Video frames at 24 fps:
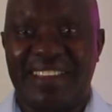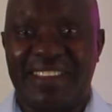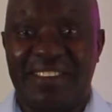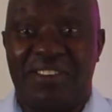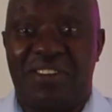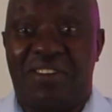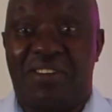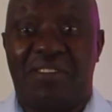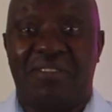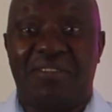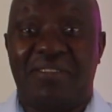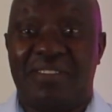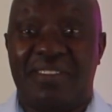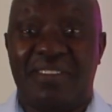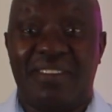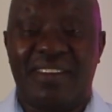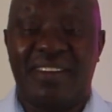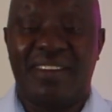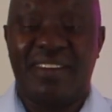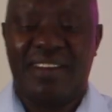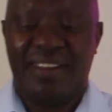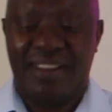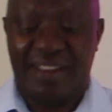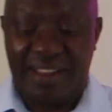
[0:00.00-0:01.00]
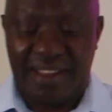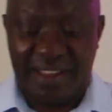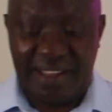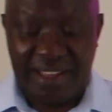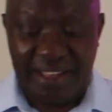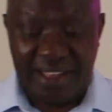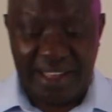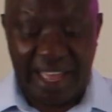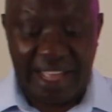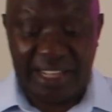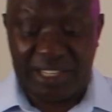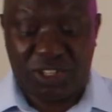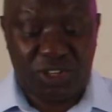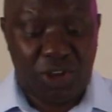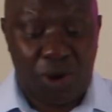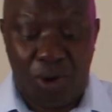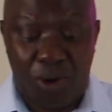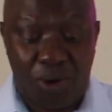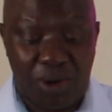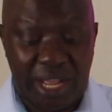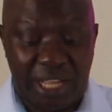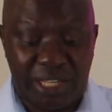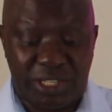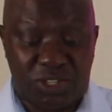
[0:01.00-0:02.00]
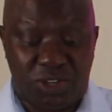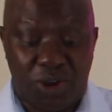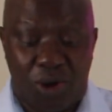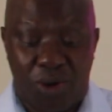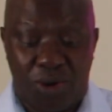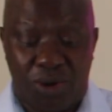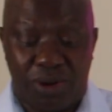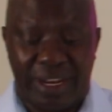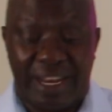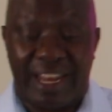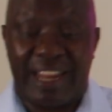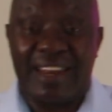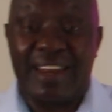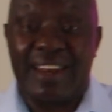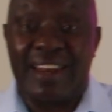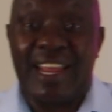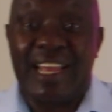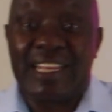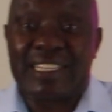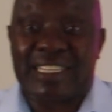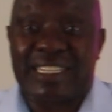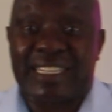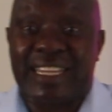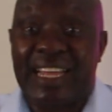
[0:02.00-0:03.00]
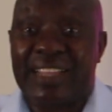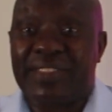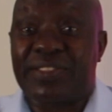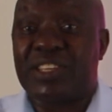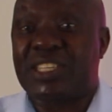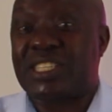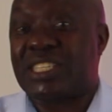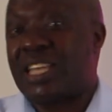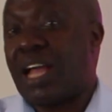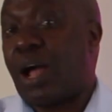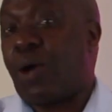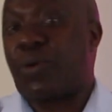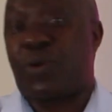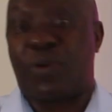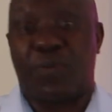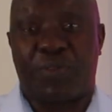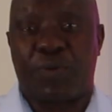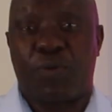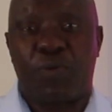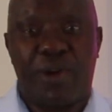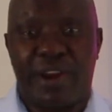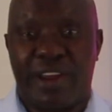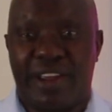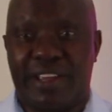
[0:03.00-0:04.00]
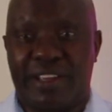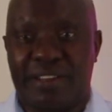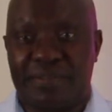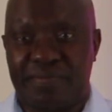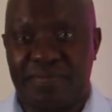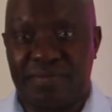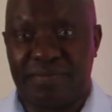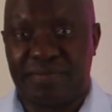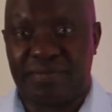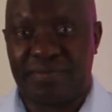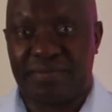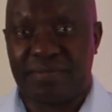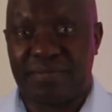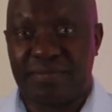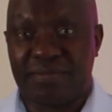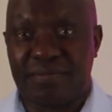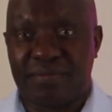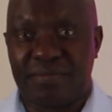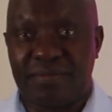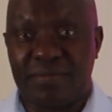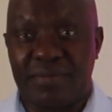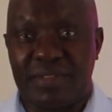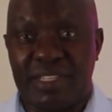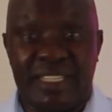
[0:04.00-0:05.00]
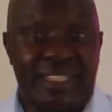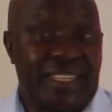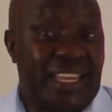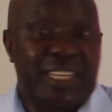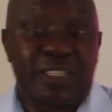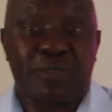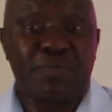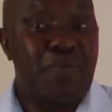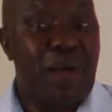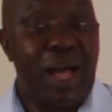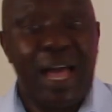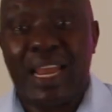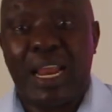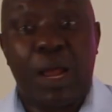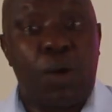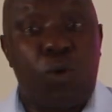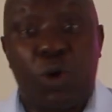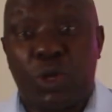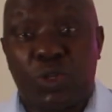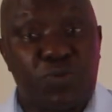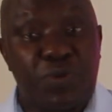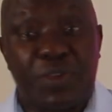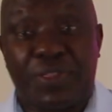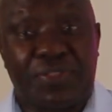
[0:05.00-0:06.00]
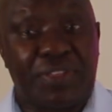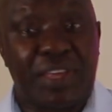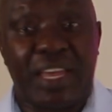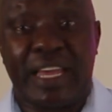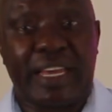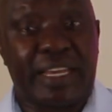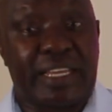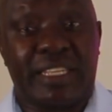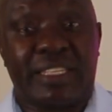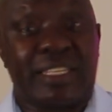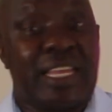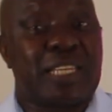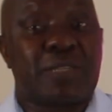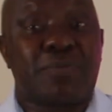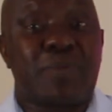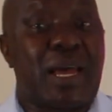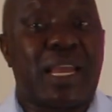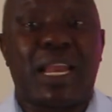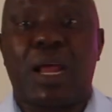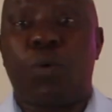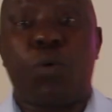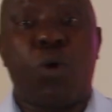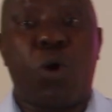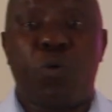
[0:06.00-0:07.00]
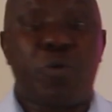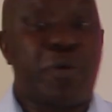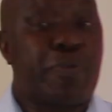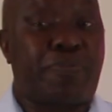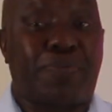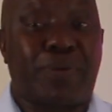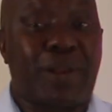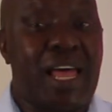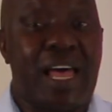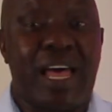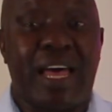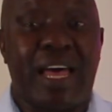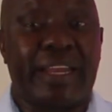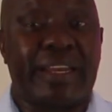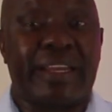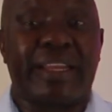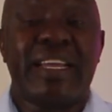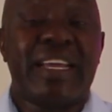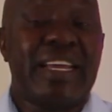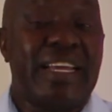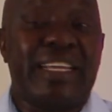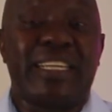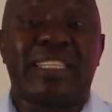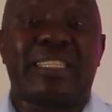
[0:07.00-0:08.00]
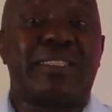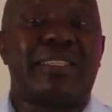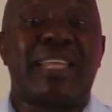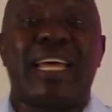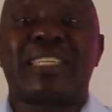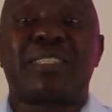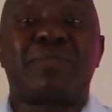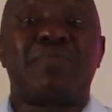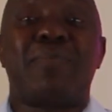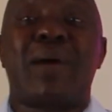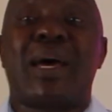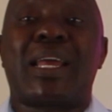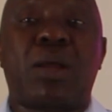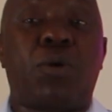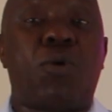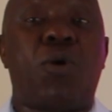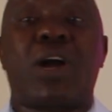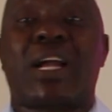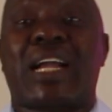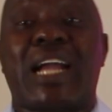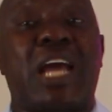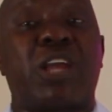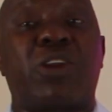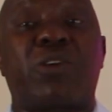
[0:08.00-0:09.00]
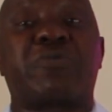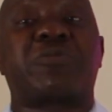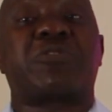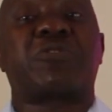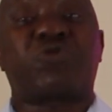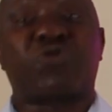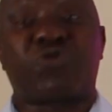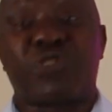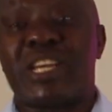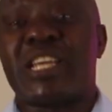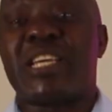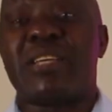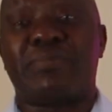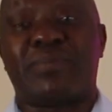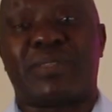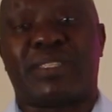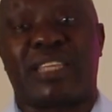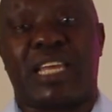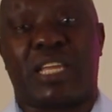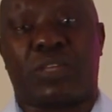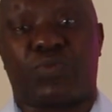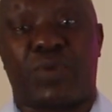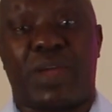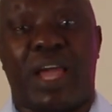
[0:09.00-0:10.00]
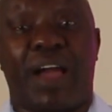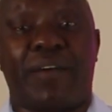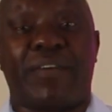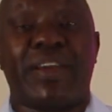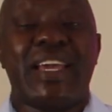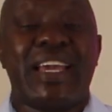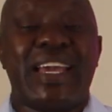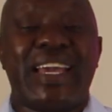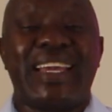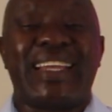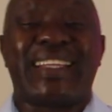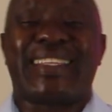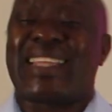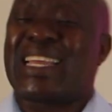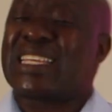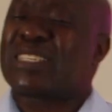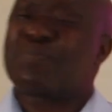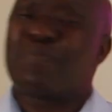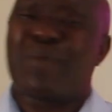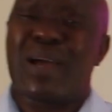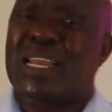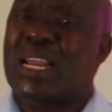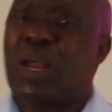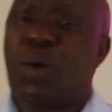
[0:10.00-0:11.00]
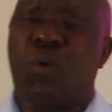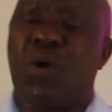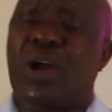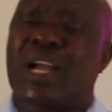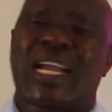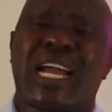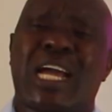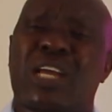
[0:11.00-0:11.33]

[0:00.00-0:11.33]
You know, and so let's get this out of the way. It doesn't matter what we think. It doesn't matter what we plan. It doesn't matter what kind of dreams that we have. It doesn't matter what